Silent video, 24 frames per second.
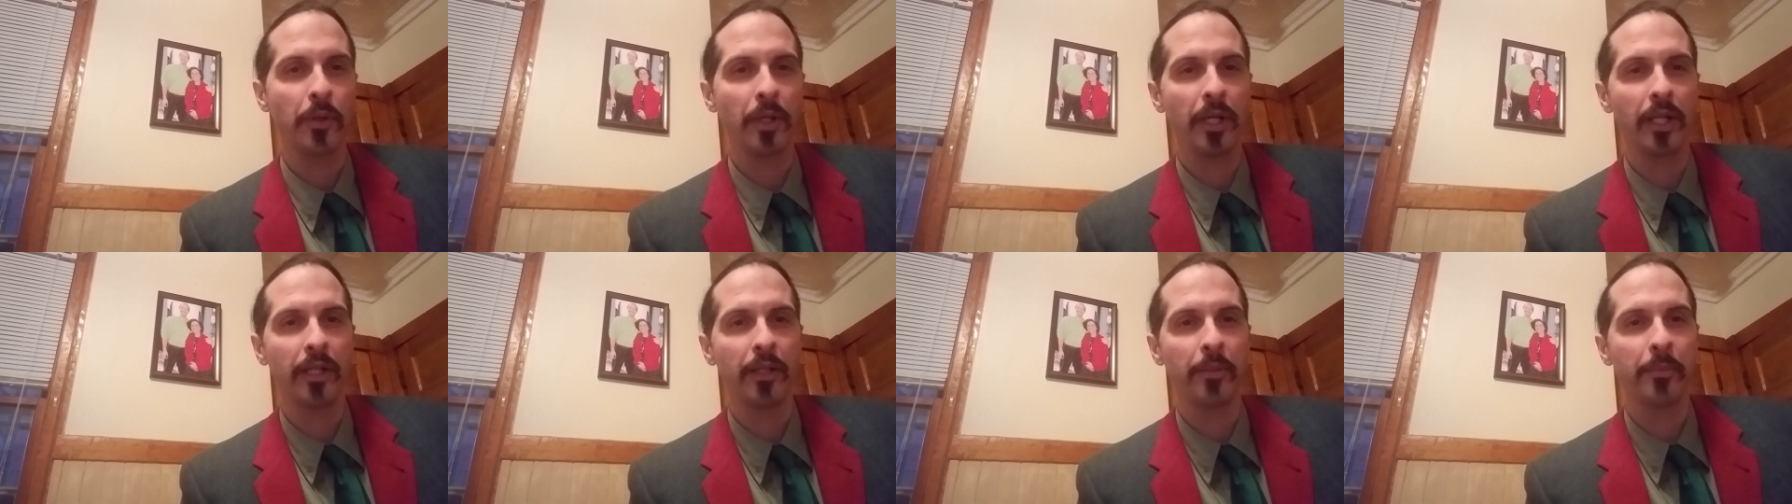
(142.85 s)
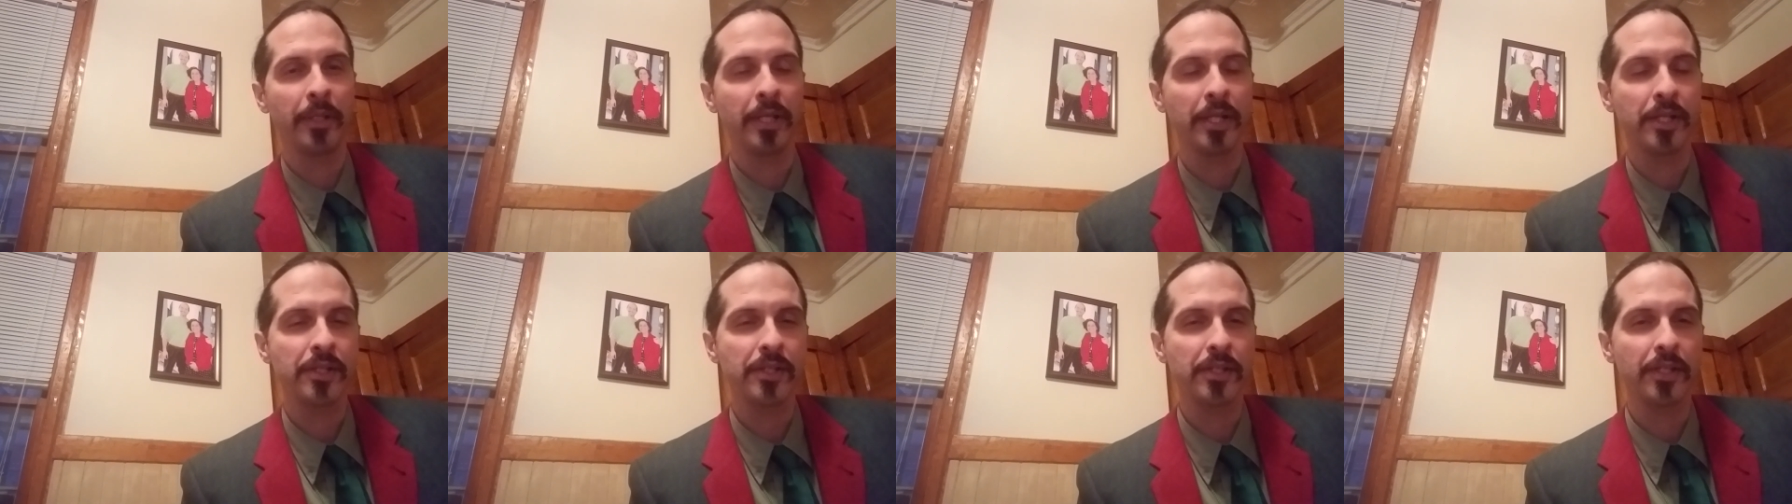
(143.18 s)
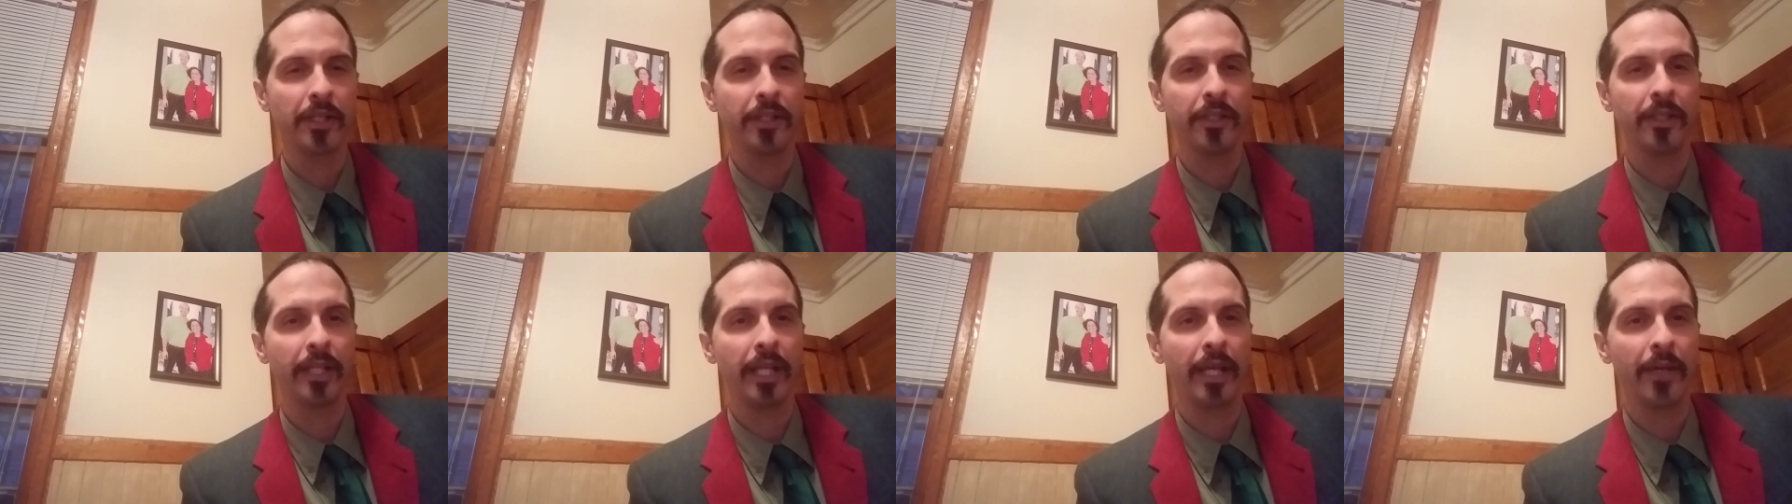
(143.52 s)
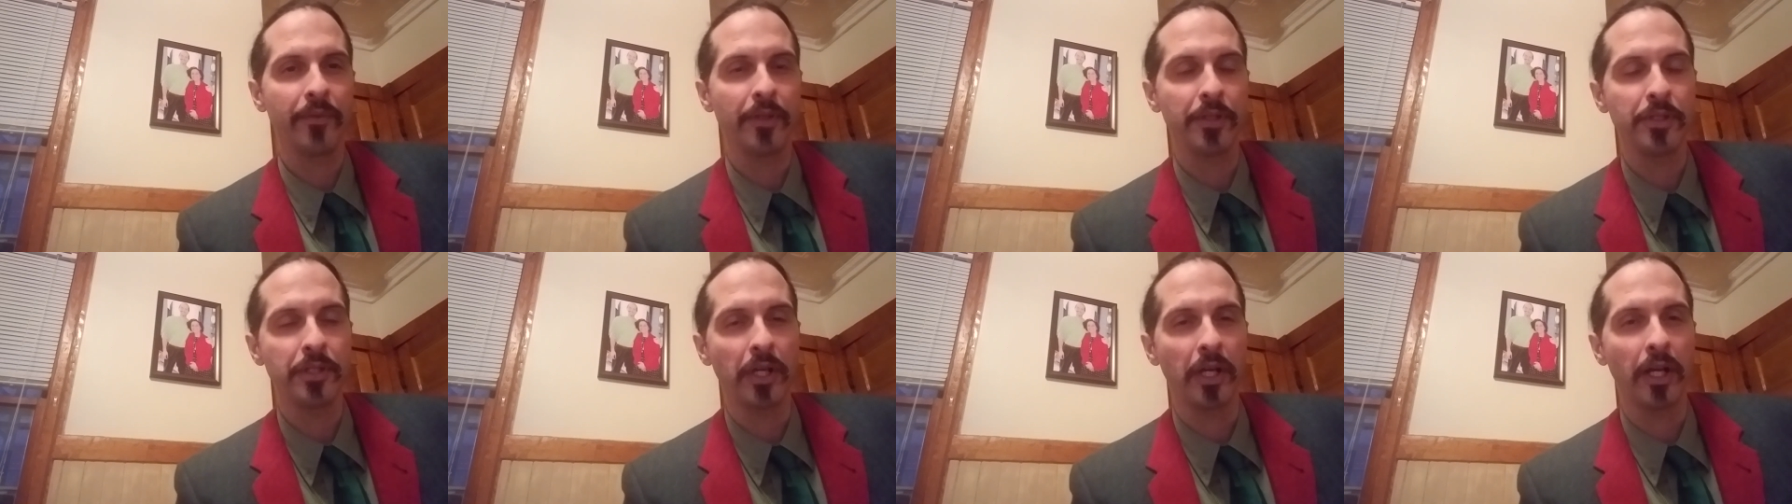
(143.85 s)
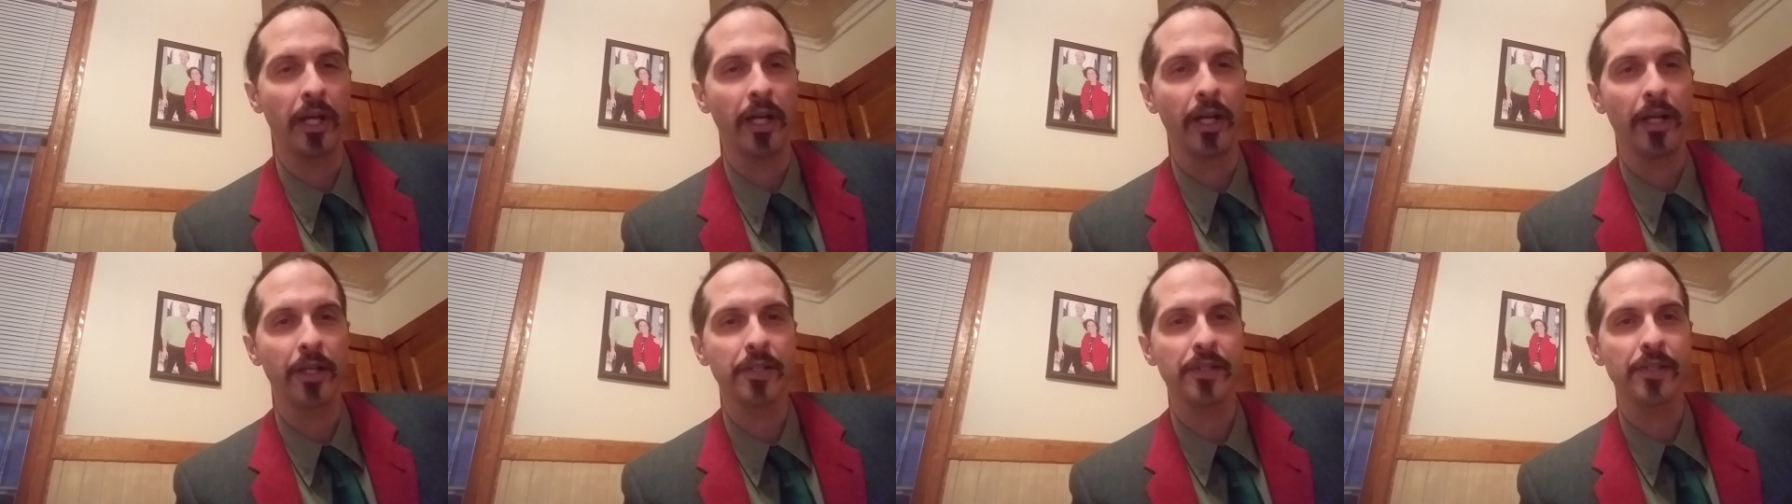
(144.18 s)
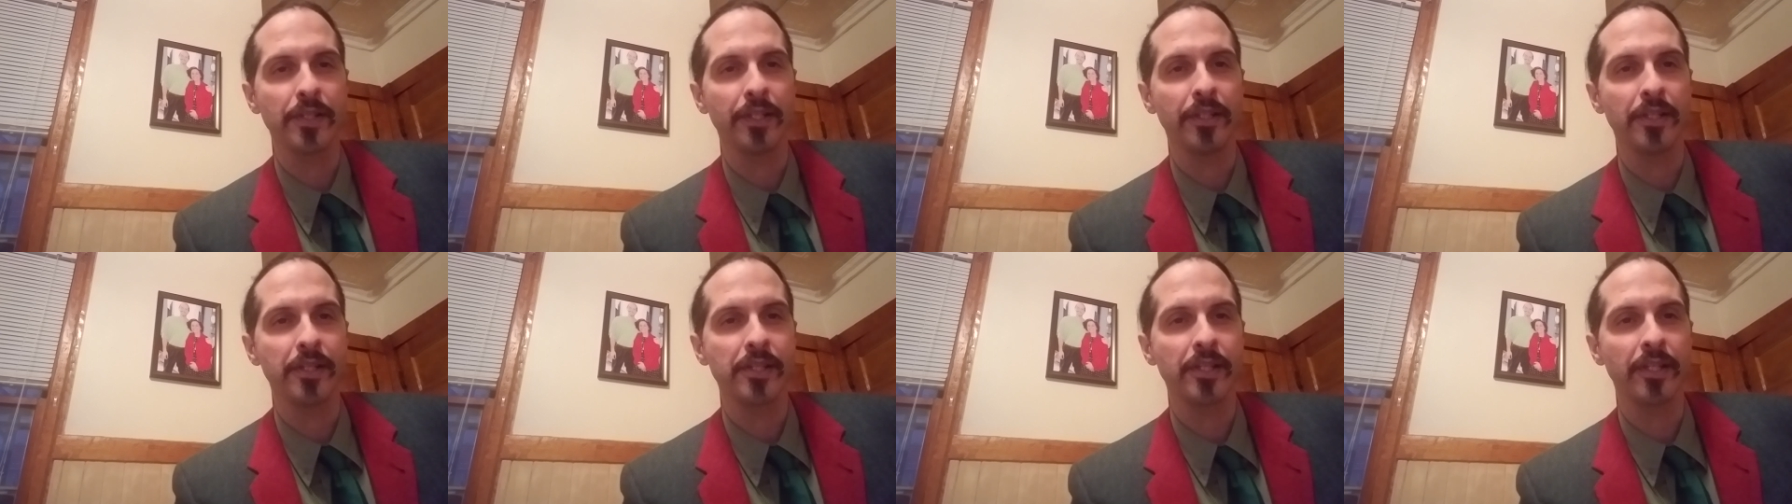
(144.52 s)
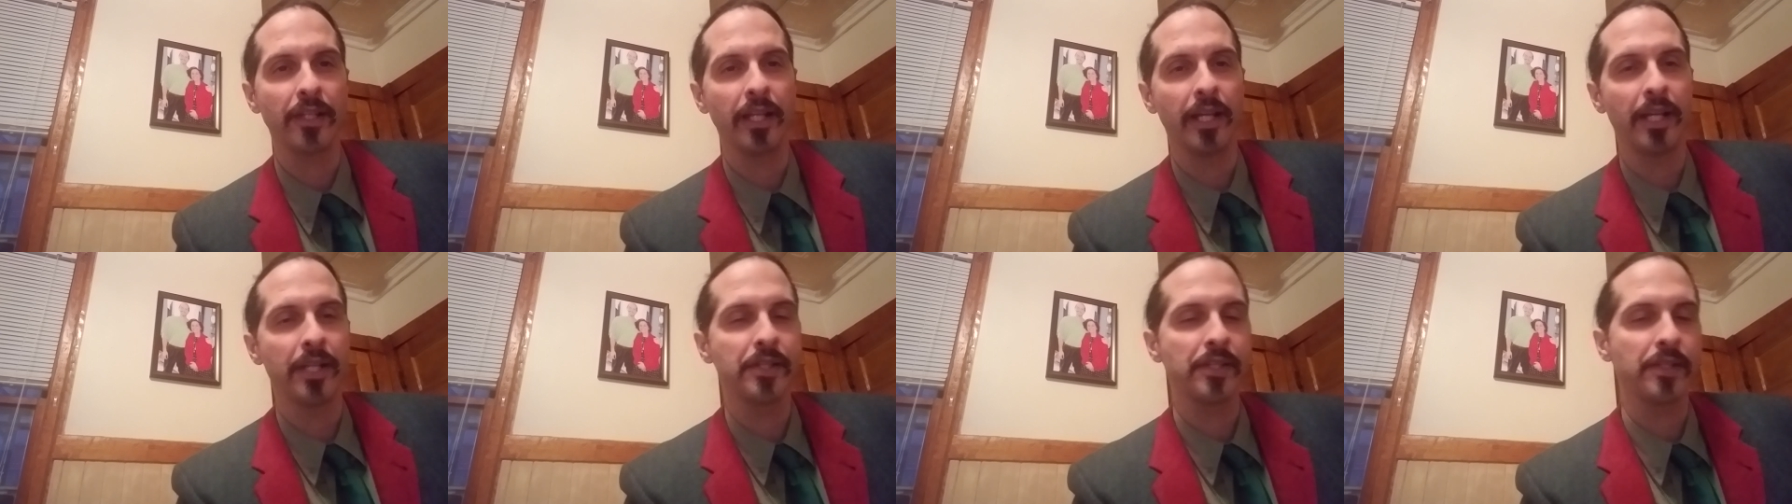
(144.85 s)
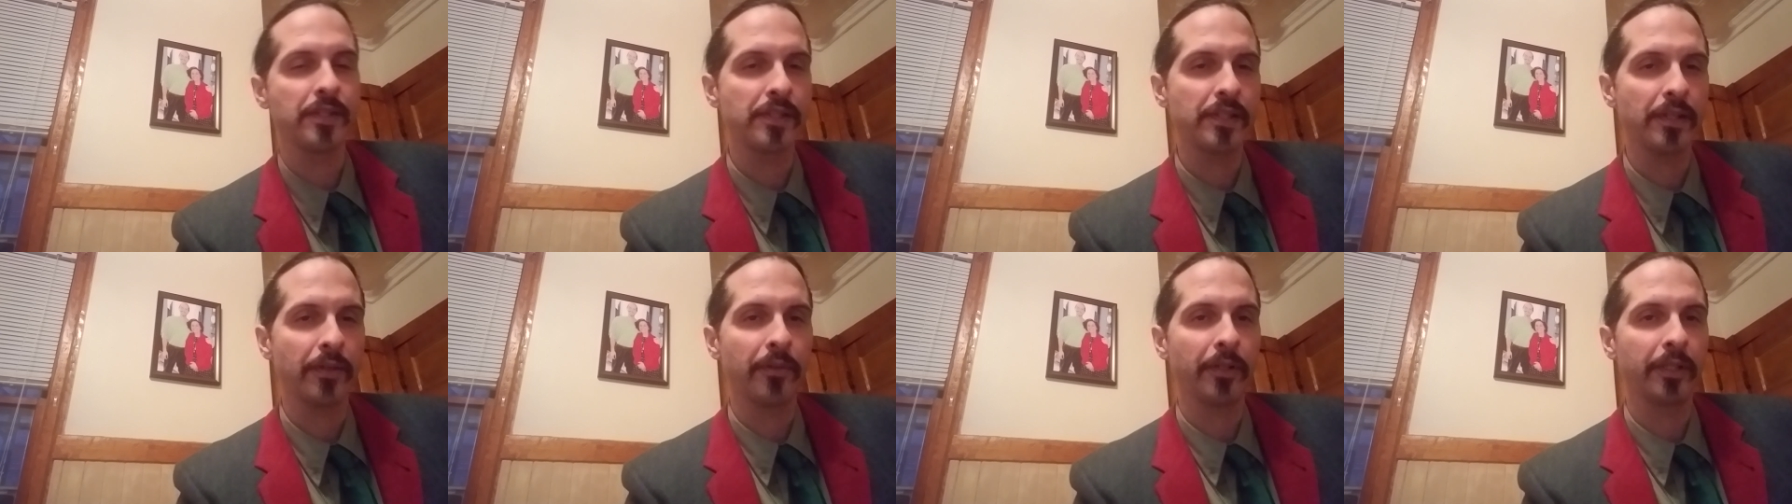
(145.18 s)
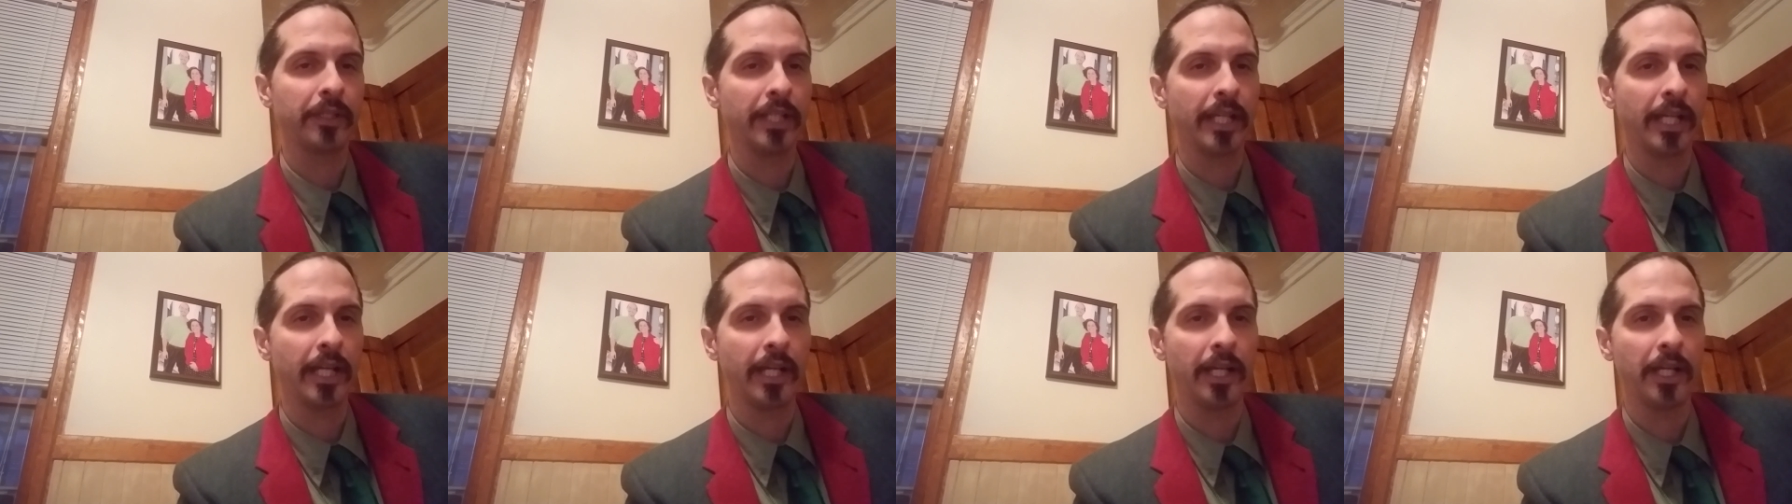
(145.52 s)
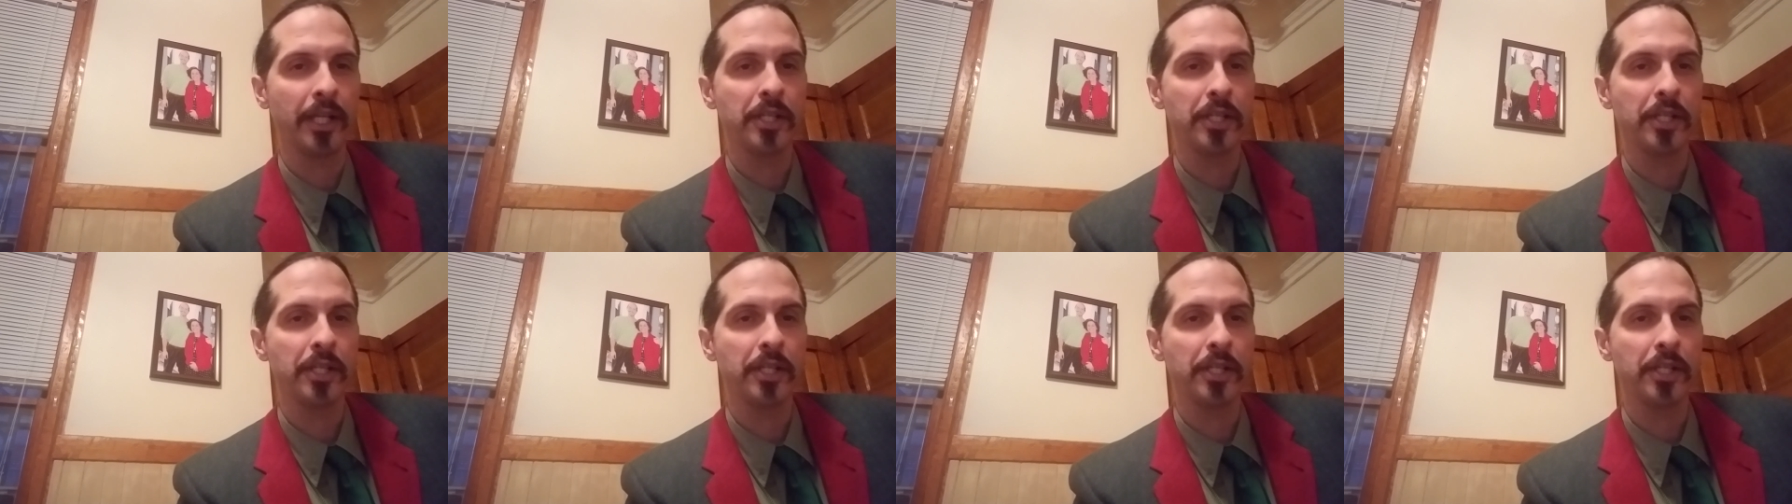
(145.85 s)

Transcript: elements and they have the dogs and the sleds and stuff like that.